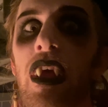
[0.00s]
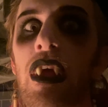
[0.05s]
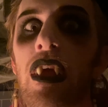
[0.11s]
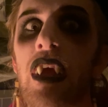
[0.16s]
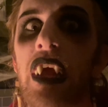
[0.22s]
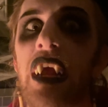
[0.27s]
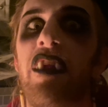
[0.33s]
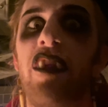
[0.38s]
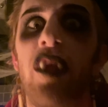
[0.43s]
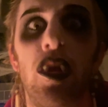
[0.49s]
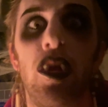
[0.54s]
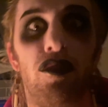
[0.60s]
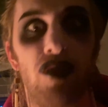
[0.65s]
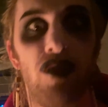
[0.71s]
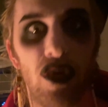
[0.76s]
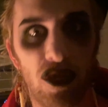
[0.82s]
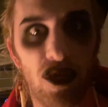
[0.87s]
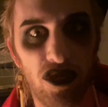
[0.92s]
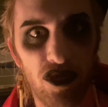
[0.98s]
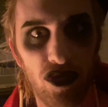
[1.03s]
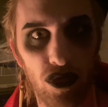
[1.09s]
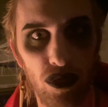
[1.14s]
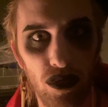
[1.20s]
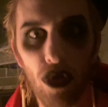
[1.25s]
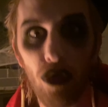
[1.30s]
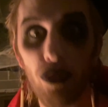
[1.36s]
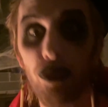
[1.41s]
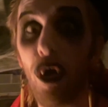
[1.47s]
it's a virtue.
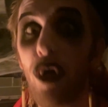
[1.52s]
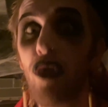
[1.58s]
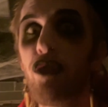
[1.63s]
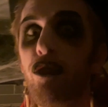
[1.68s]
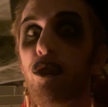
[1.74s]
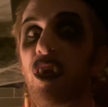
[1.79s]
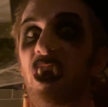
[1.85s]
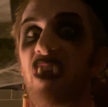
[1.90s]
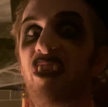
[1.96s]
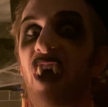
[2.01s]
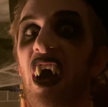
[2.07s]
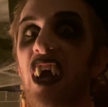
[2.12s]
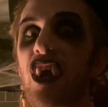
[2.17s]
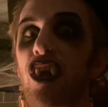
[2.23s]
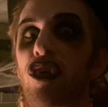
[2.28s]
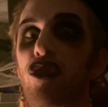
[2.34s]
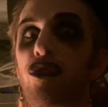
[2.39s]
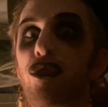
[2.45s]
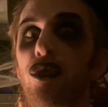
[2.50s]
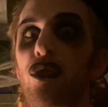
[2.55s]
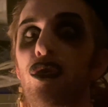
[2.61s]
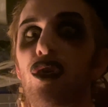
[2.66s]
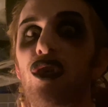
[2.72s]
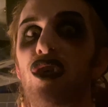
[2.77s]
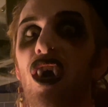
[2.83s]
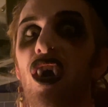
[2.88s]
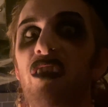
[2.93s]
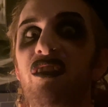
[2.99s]
Don't retire to your
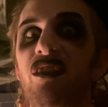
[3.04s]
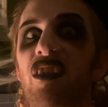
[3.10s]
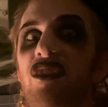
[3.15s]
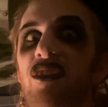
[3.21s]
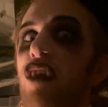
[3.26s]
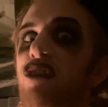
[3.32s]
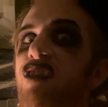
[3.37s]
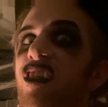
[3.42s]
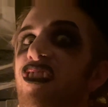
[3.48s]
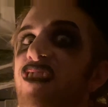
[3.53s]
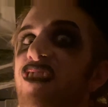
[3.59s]
coffins just